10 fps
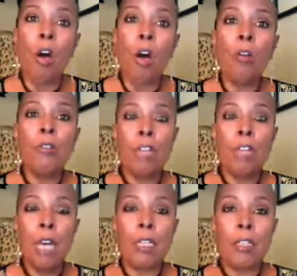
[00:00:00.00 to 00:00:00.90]
all of
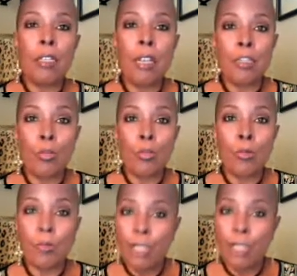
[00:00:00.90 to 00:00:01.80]
the
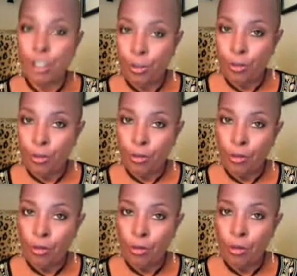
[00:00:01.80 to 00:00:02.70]
gynecological issues.
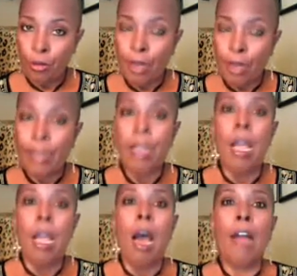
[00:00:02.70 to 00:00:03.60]
Okay?
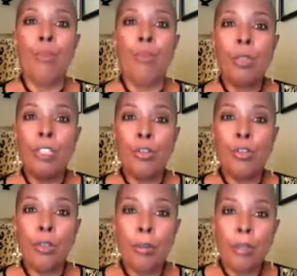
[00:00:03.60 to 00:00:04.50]
I really
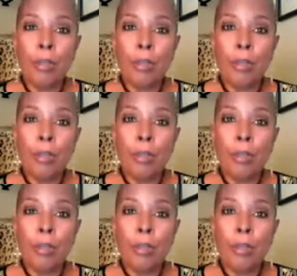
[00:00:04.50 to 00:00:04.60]
truly